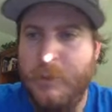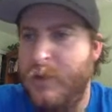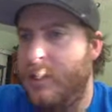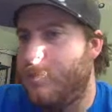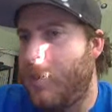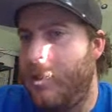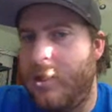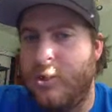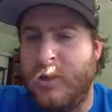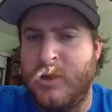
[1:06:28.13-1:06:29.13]
It's probably
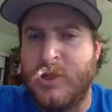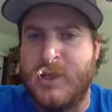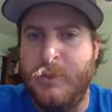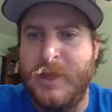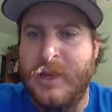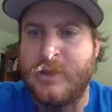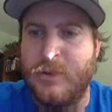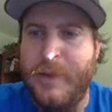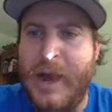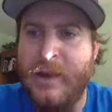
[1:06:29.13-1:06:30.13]
going to just give me the answer
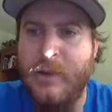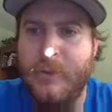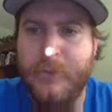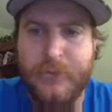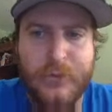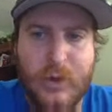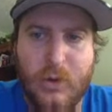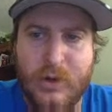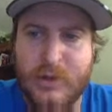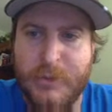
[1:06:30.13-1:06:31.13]
back
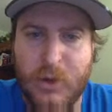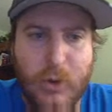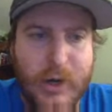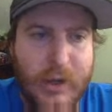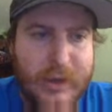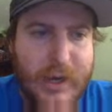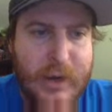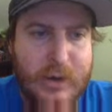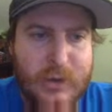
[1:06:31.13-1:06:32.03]
or something weird like that.